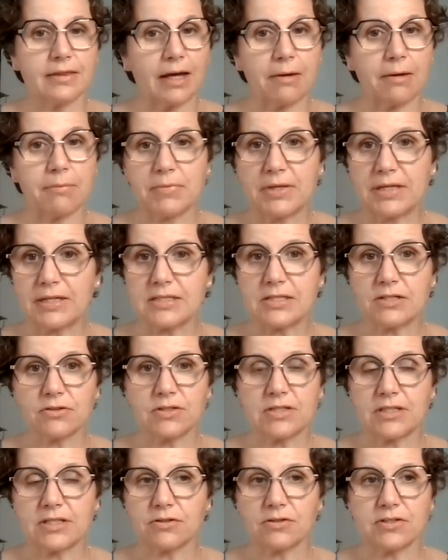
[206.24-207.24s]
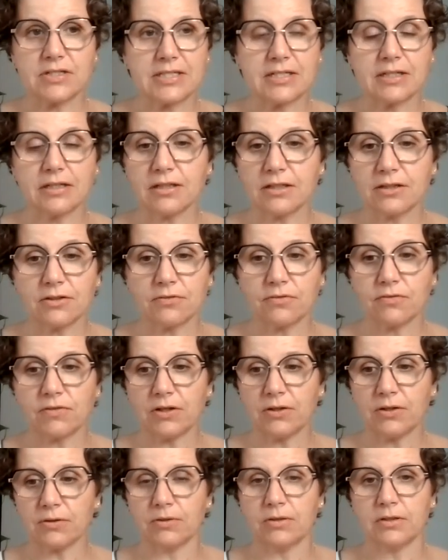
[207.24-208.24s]
That means you're still in the
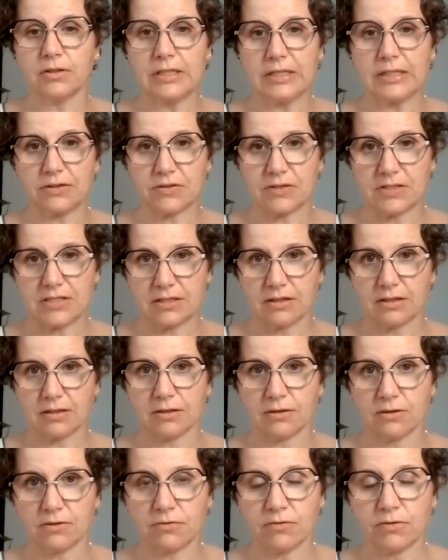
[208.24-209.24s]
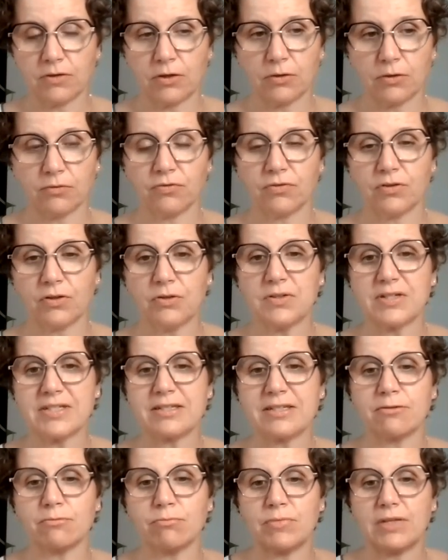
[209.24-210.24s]
flow. You're still in the flow. Flow
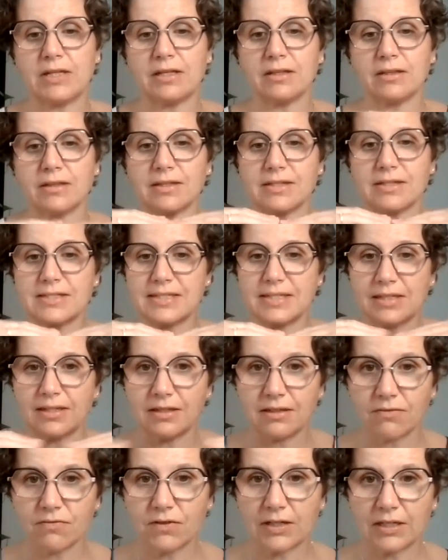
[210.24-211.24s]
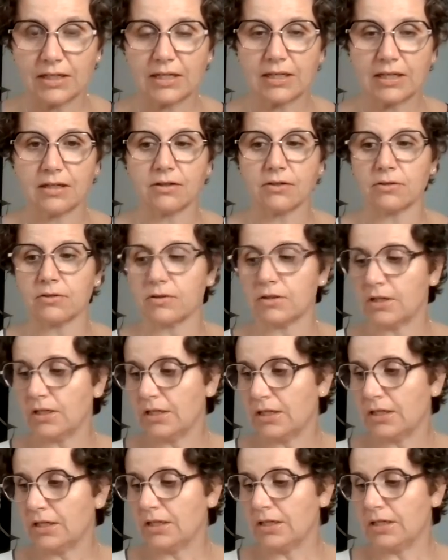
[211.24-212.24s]
doesn't mean this even keel.
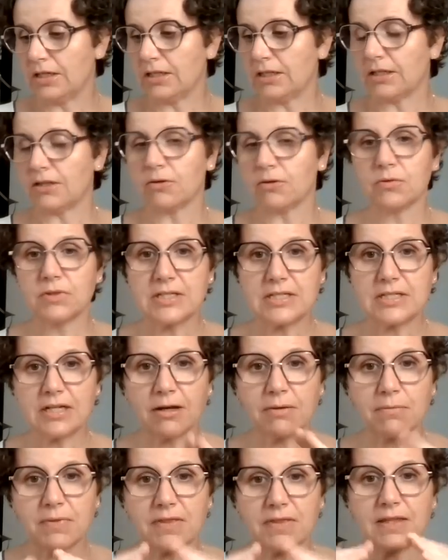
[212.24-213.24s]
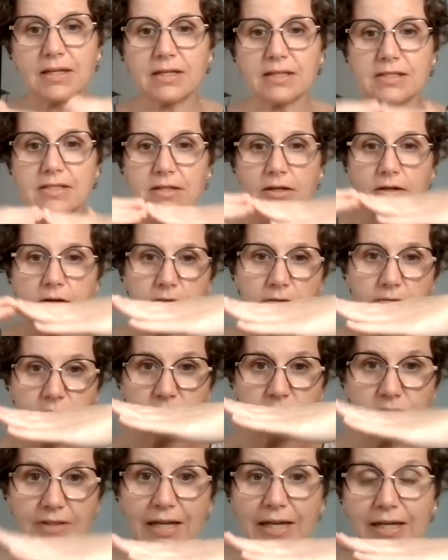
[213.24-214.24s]
And the only time things are
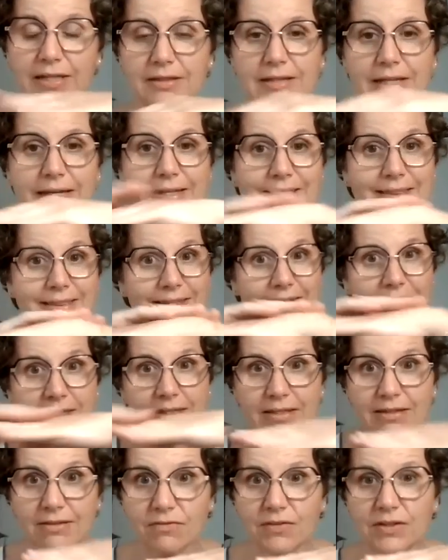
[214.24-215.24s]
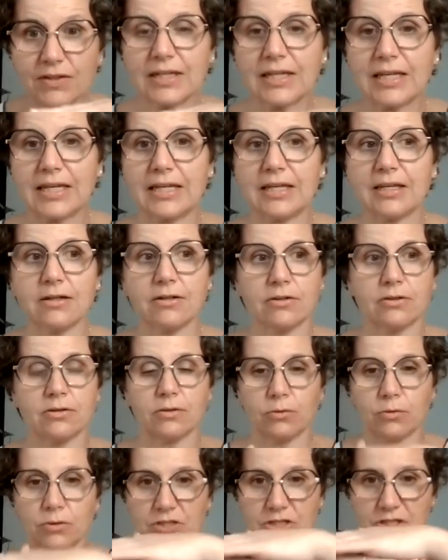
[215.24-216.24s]
flat, like even
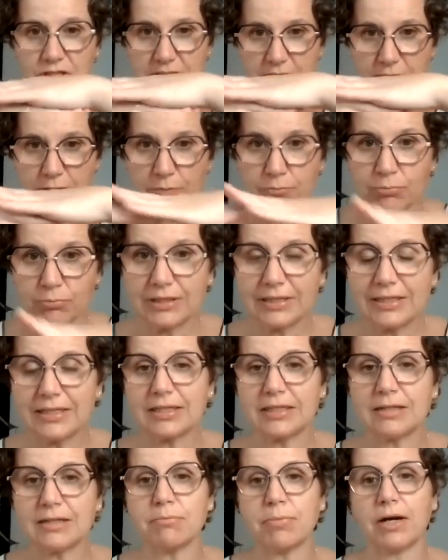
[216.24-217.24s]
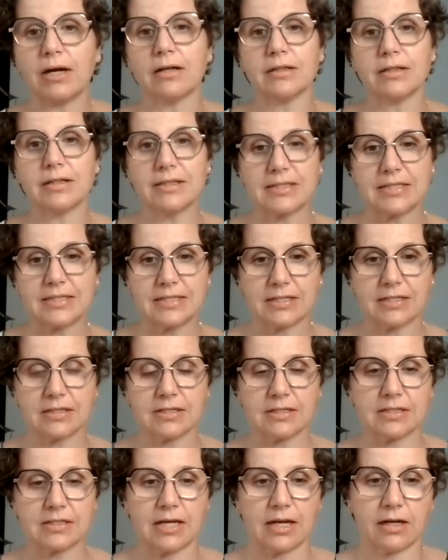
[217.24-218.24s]
keel or just completely balanced,
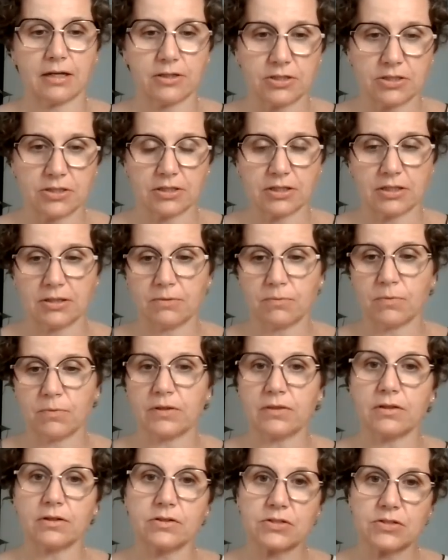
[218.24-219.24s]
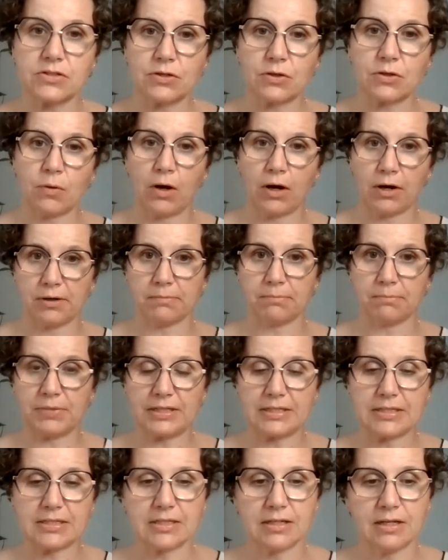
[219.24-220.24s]
is actually when there's no
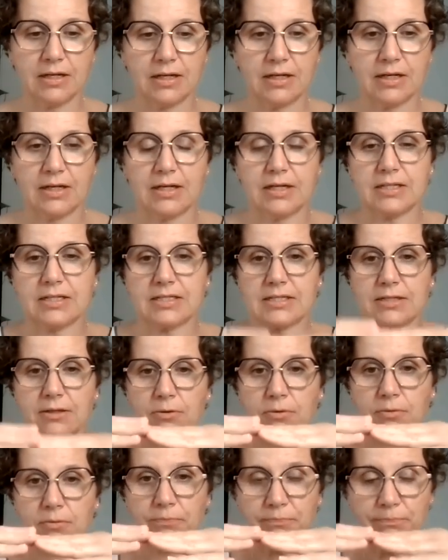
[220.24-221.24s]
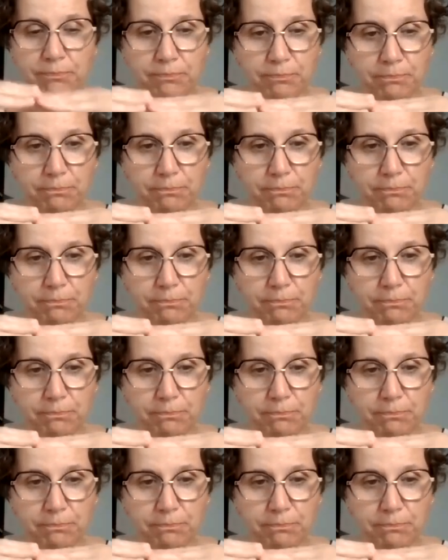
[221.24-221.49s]
heartbeat. So